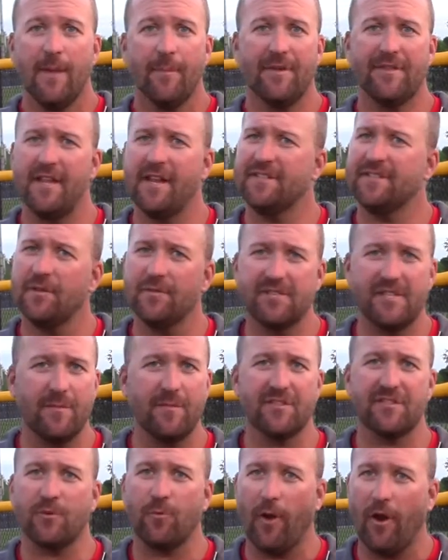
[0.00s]
But they just don't seem
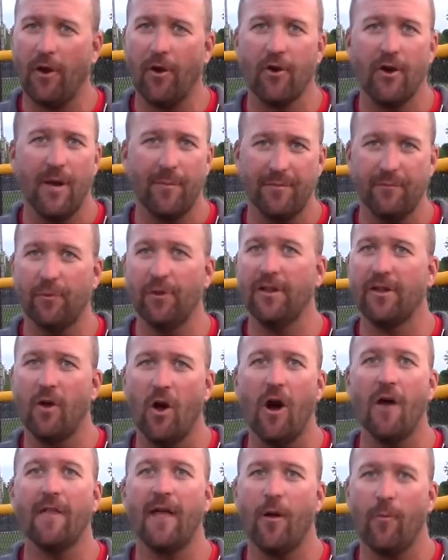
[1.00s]
to square her up really
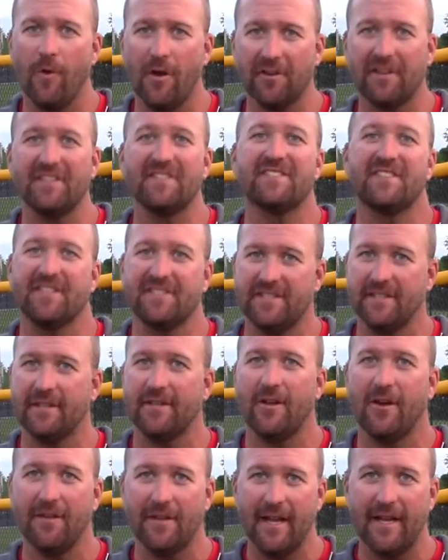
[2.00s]
all that well
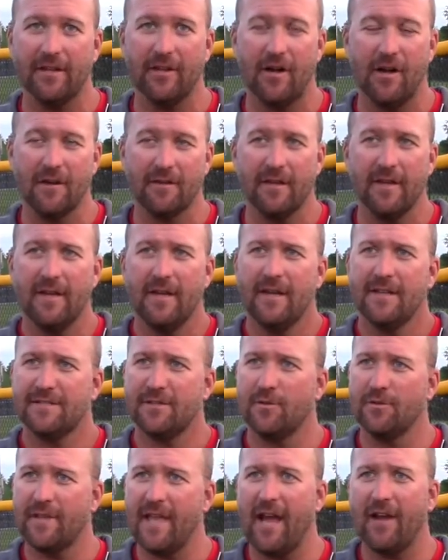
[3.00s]
consistently all night long.
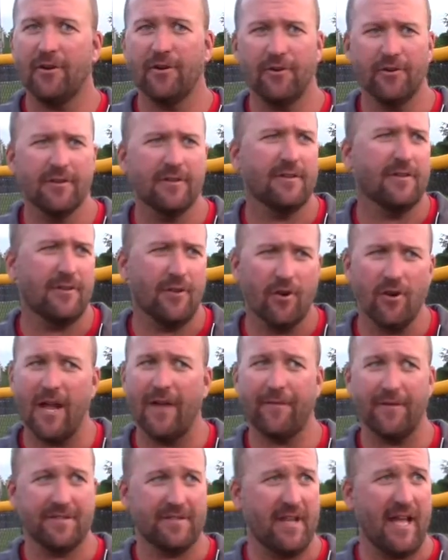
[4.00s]
So yeah, her
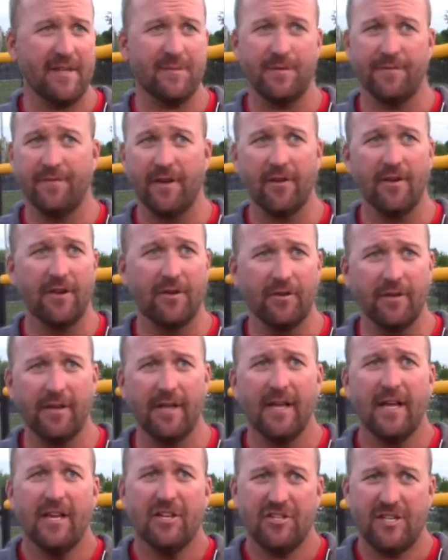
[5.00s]
effort tonight has been very good.
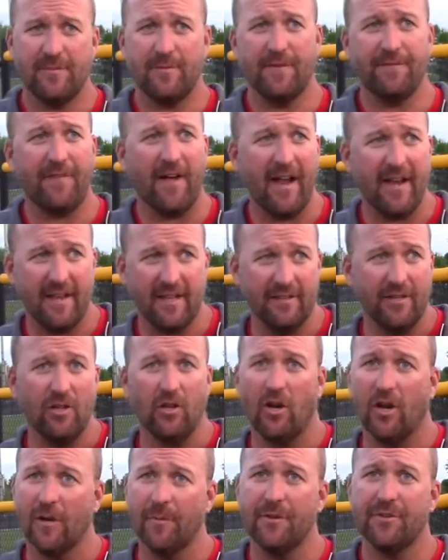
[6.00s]
She's been fighting a
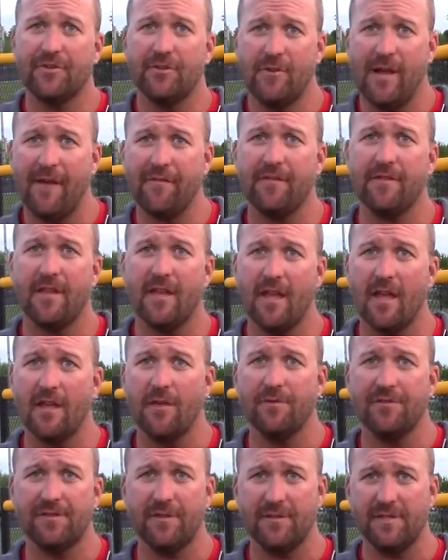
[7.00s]
little arm issue after the
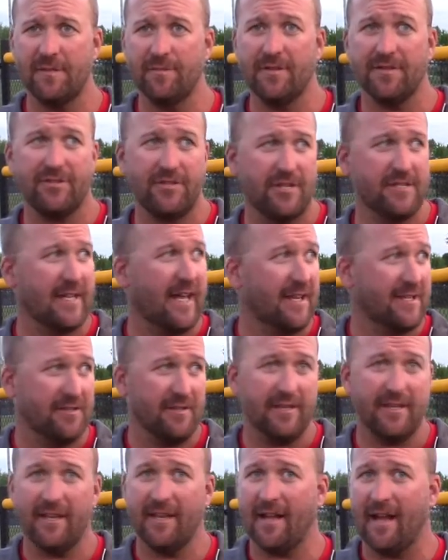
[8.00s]
AAU season, but she's
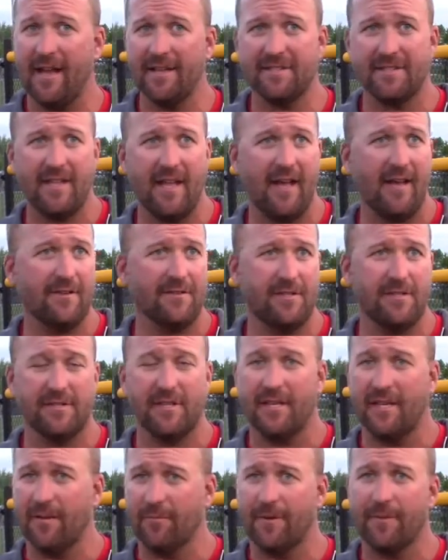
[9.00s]
actually getting ice now. She's
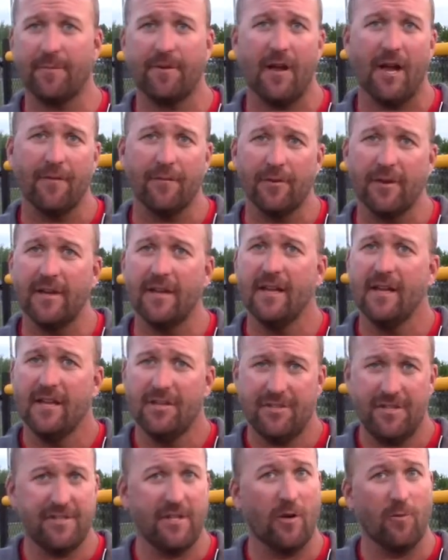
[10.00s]
getting recovery.
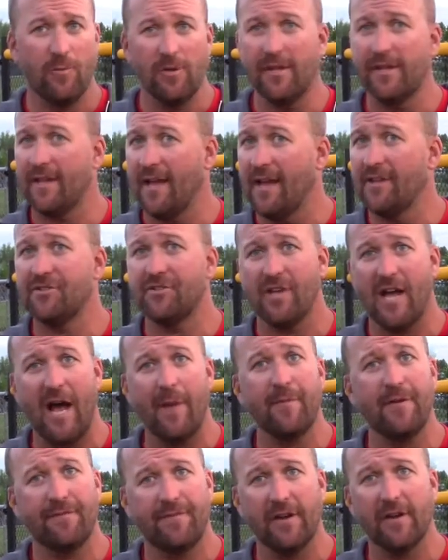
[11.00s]
She's done a really nice
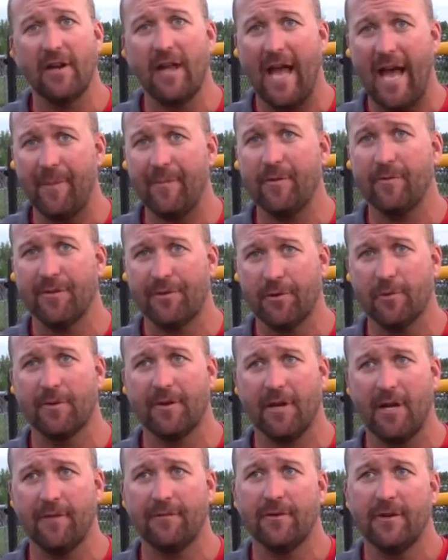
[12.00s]
job. Been very happy with her
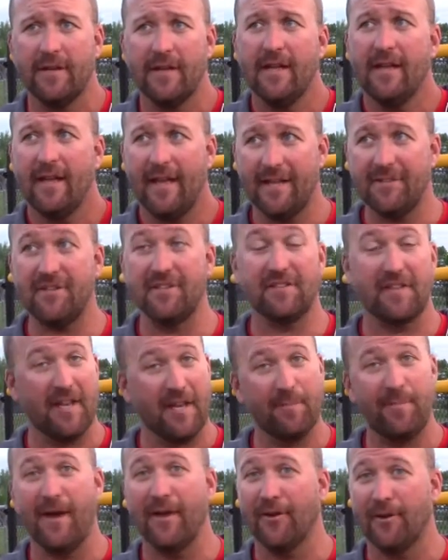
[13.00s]
recovery, and she's
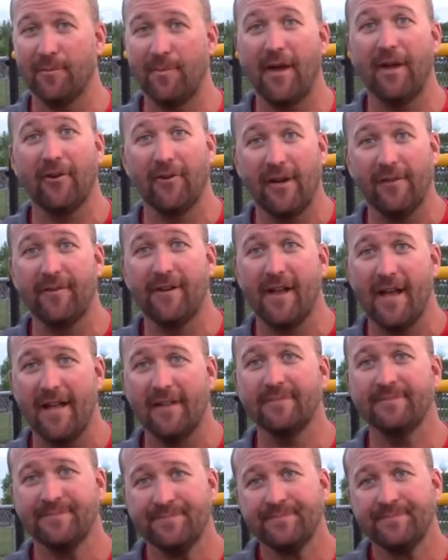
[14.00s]
getting better and better every night.